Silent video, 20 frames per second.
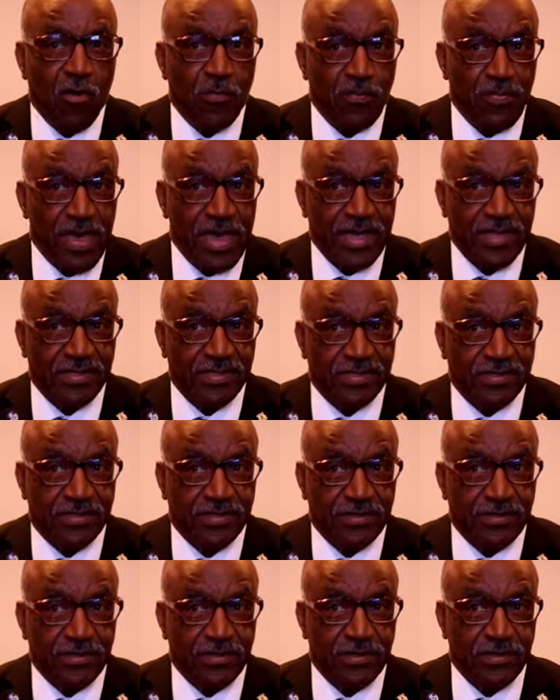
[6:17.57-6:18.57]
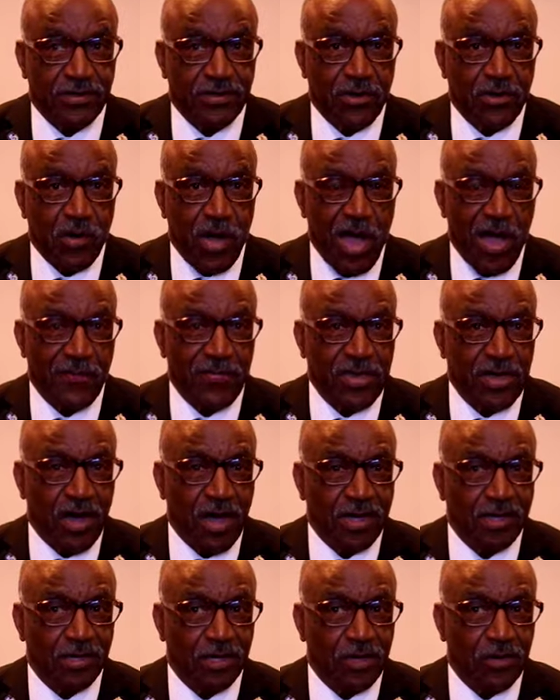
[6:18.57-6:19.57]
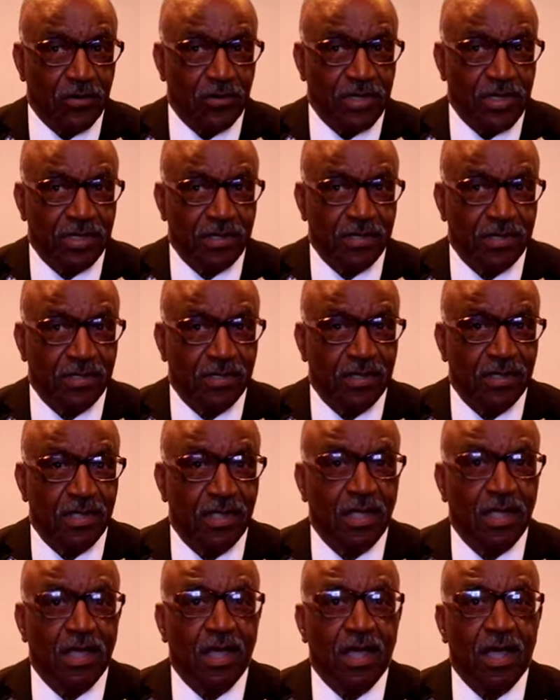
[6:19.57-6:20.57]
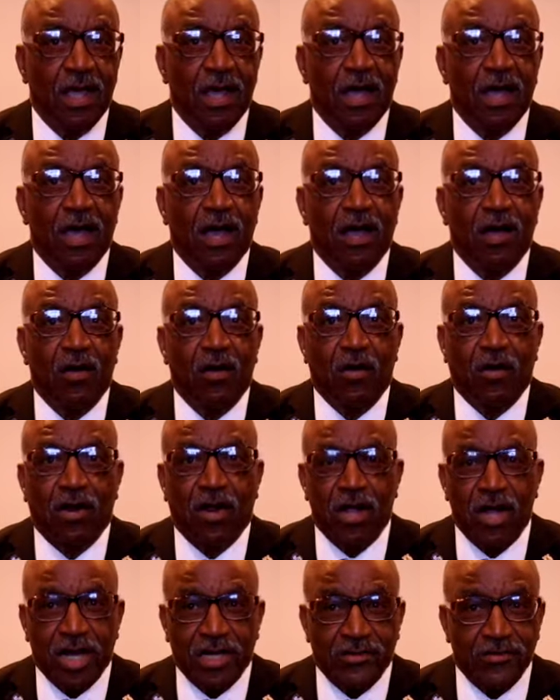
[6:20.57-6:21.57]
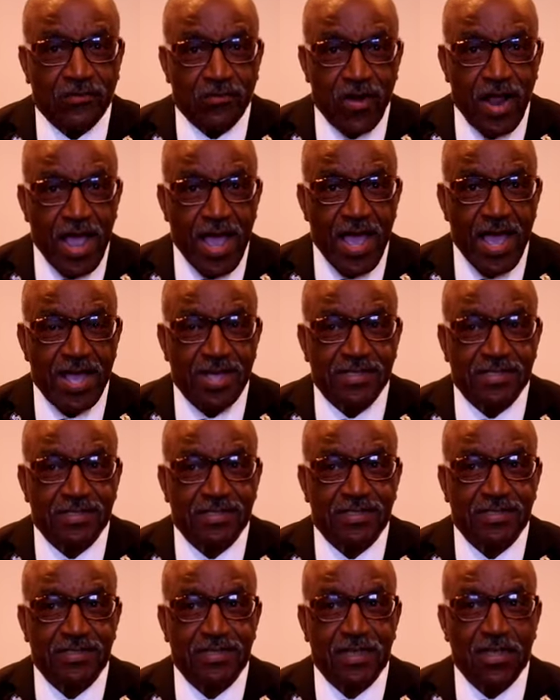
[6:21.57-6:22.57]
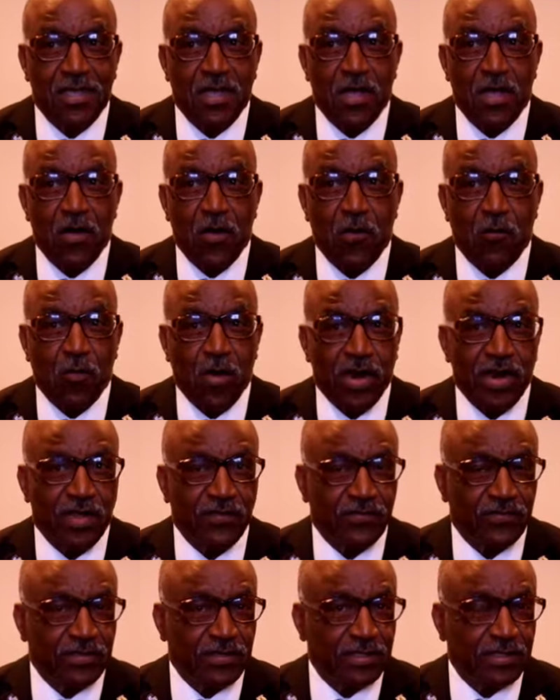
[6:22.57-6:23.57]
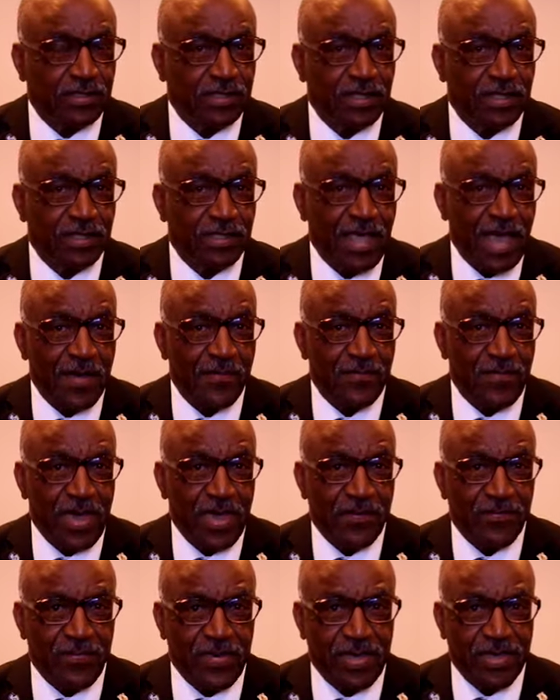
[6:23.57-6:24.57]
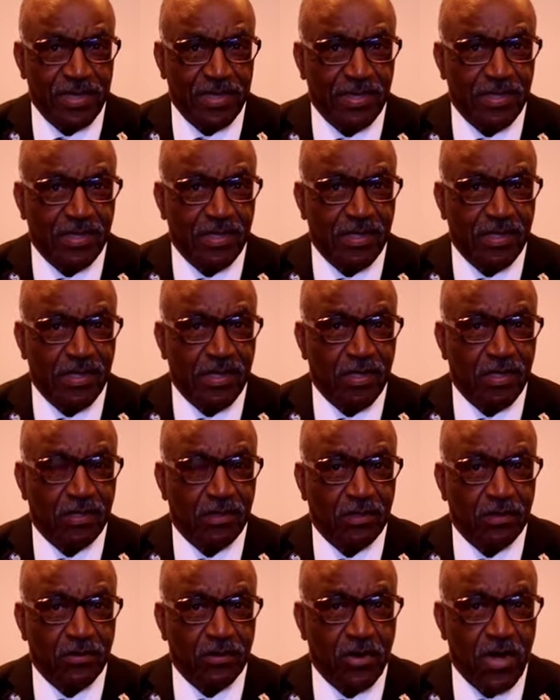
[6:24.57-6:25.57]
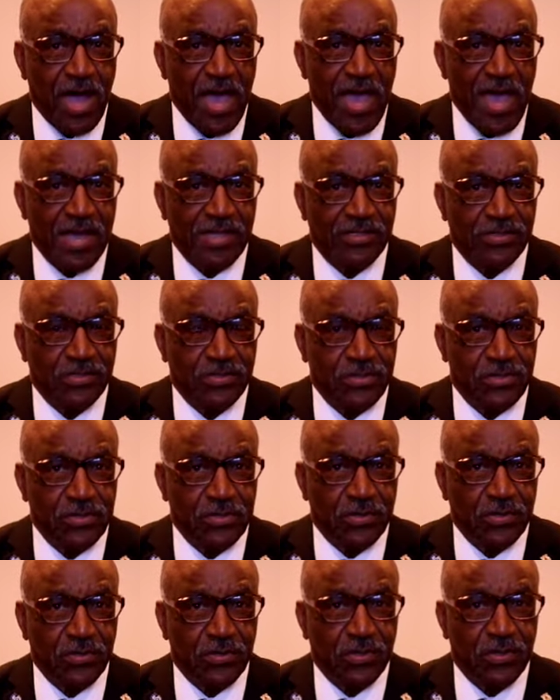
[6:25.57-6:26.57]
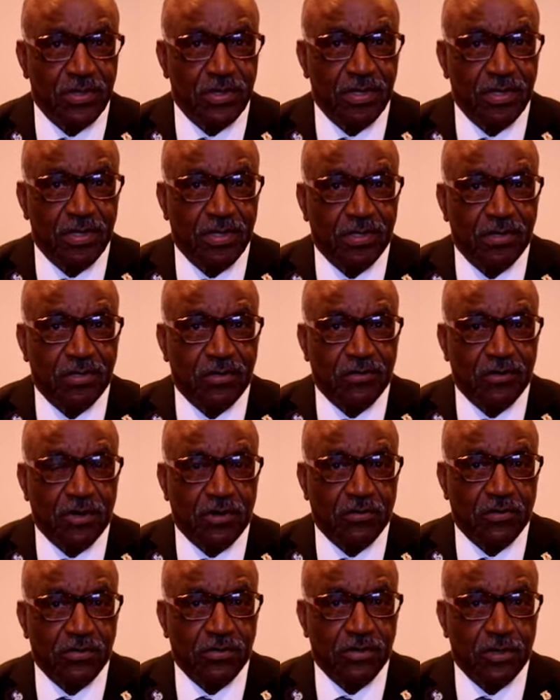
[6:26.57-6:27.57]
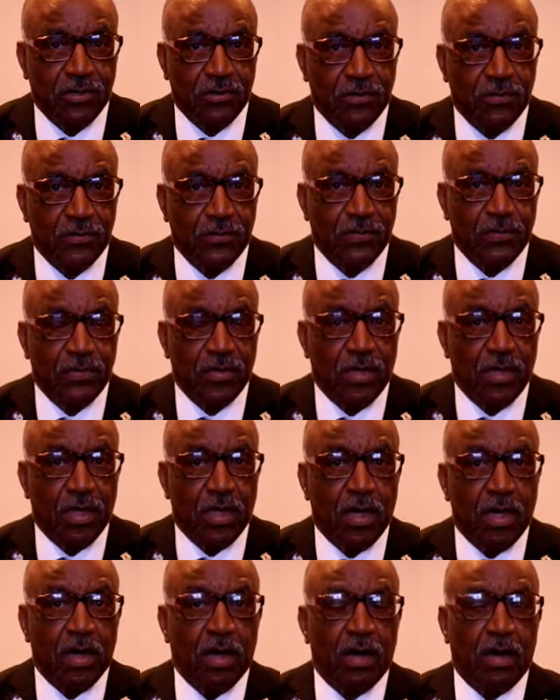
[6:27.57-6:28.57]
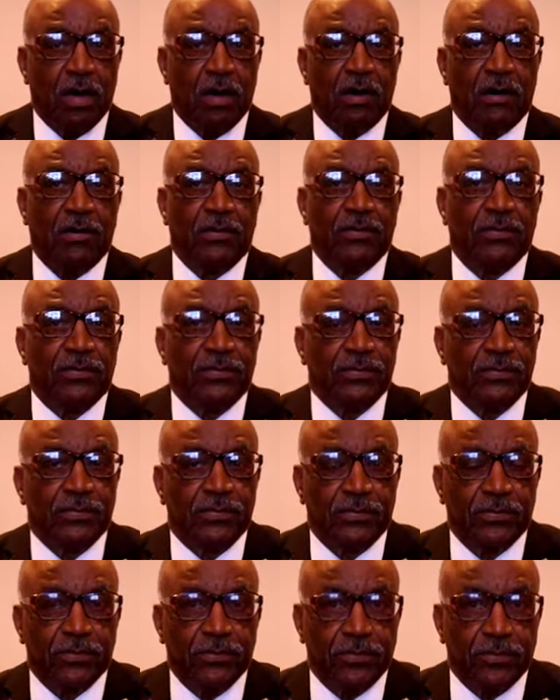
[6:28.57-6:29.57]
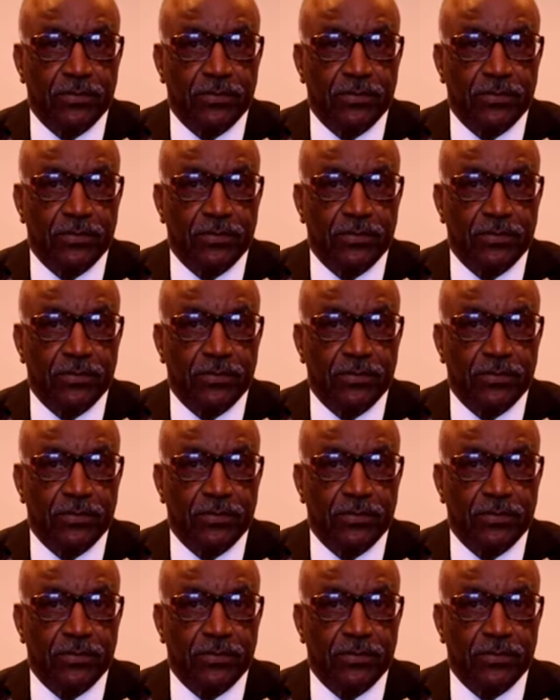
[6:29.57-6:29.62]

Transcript: on base. You know, okay. I'd be unloading, cutting grass, whatever that may be. You know, I had to do. Okay. You know, so um,